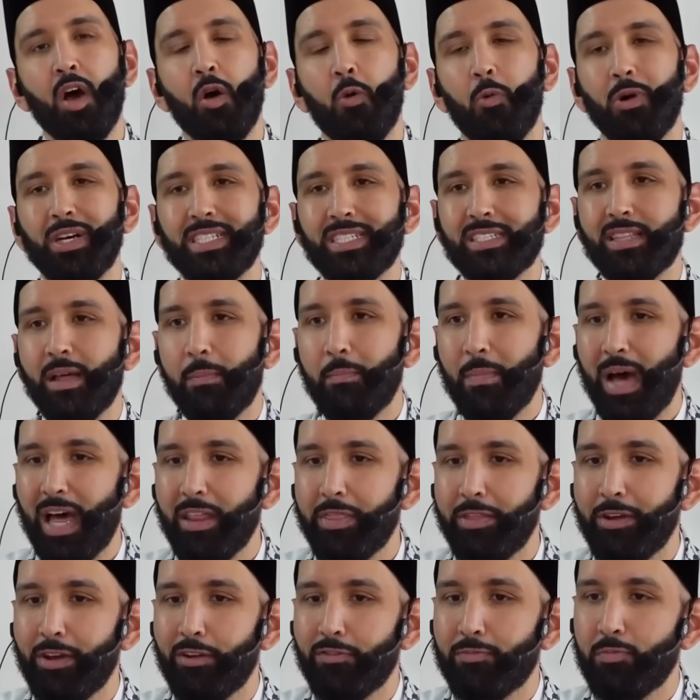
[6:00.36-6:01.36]
was the
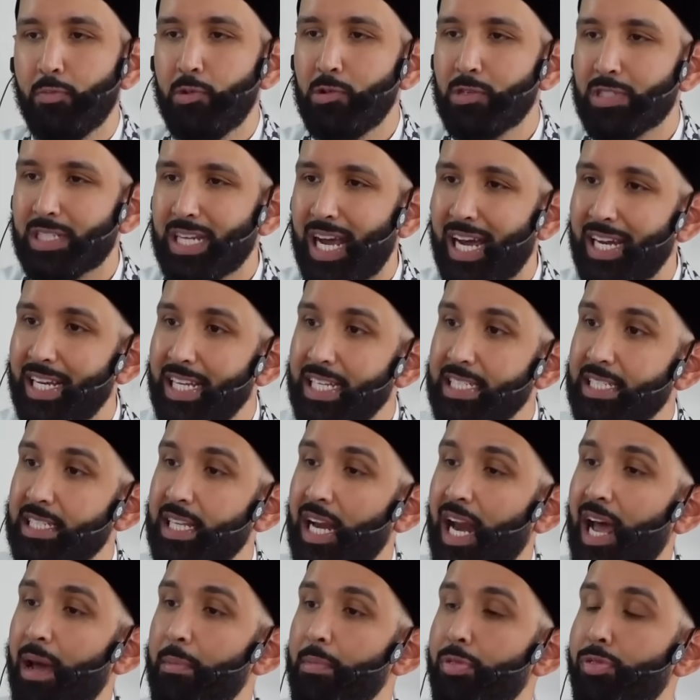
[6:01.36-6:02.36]
mother of Musa alayhi
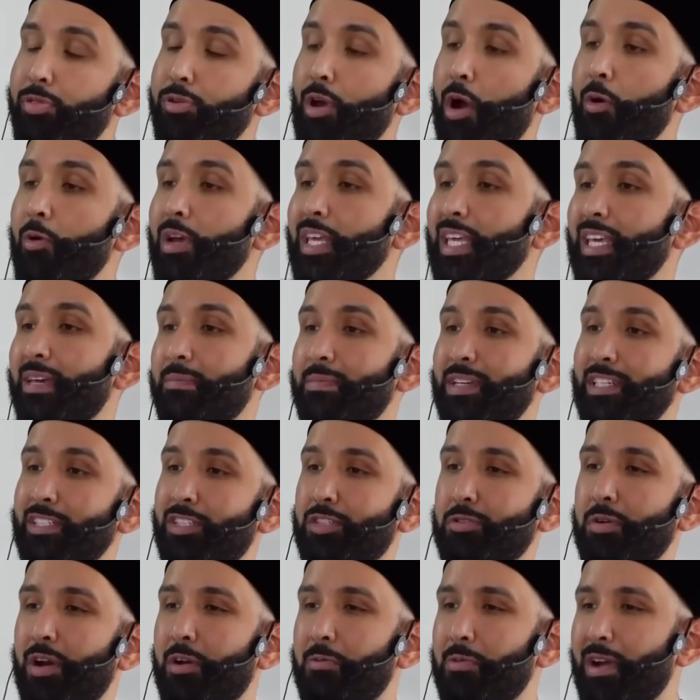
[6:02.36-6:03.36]
salam throwing him
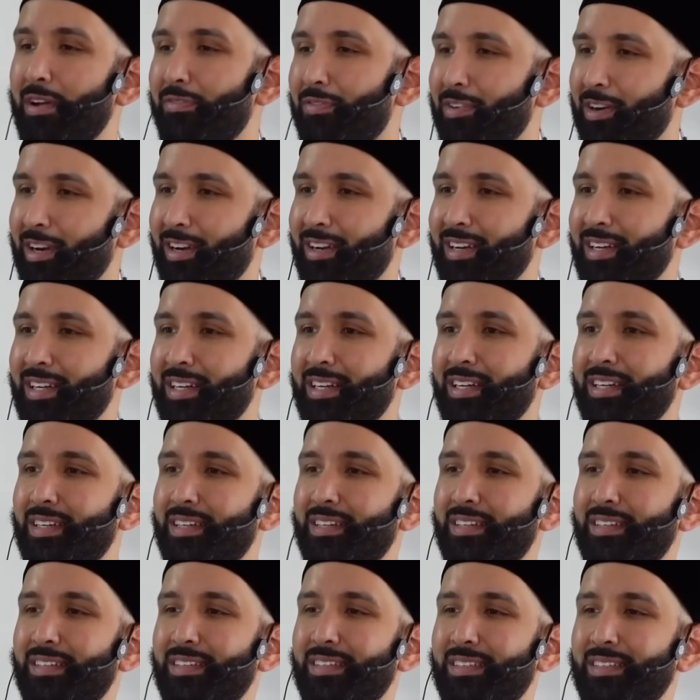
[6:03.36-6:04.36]
into a river
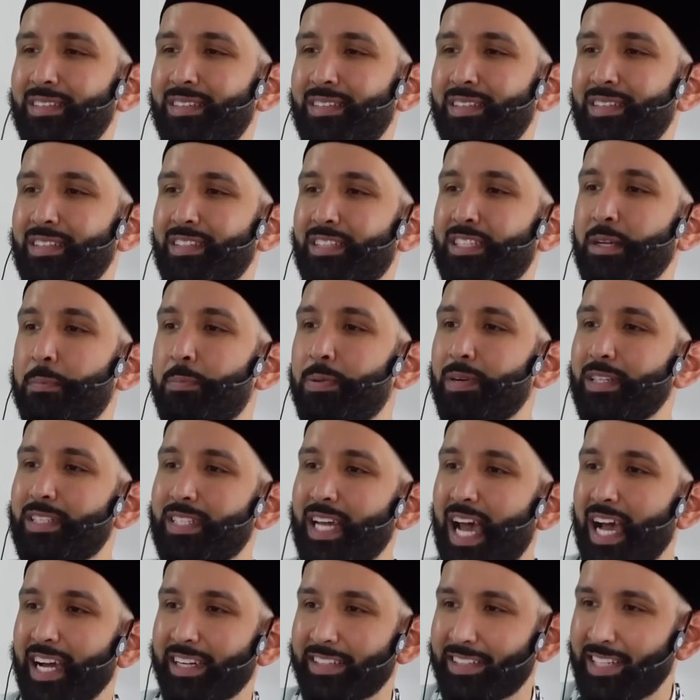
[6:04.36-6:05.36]
to
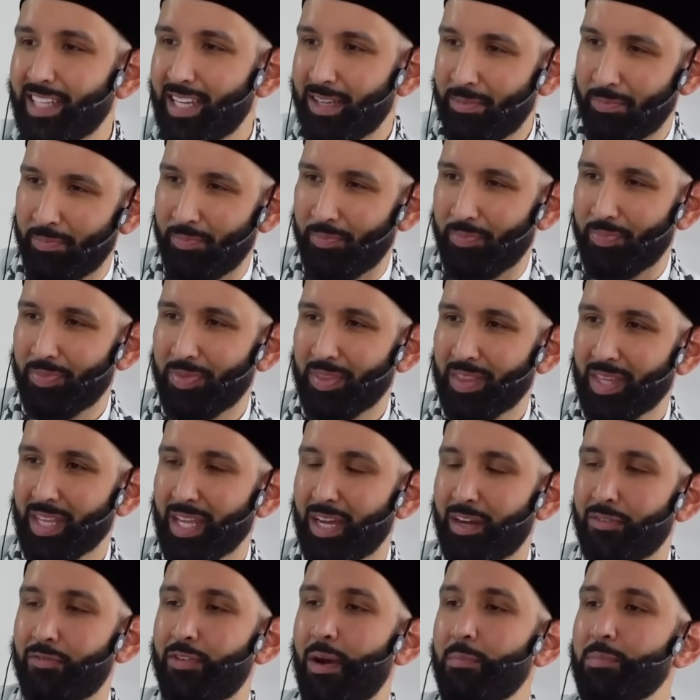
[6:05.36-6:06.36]
protect him
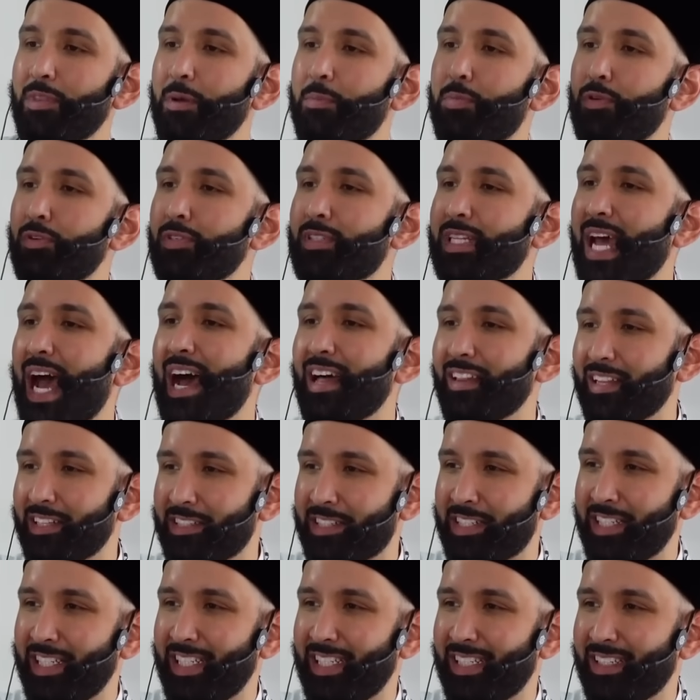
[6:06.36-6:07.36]
from the
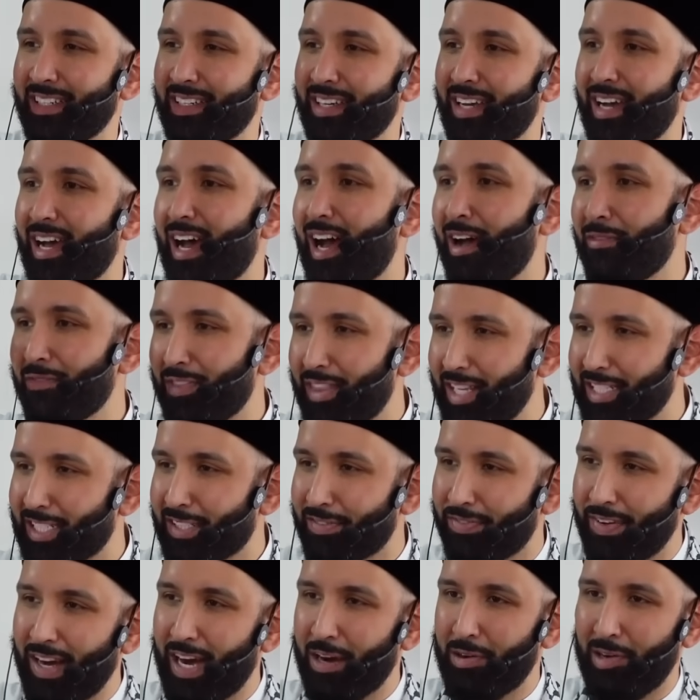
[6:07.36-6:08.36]
brutality of
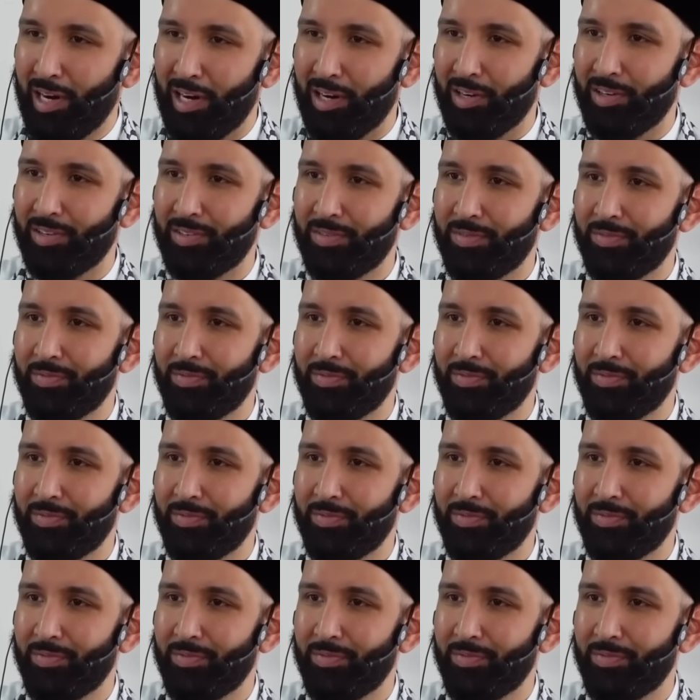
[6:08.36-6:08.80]
this Pharaoh.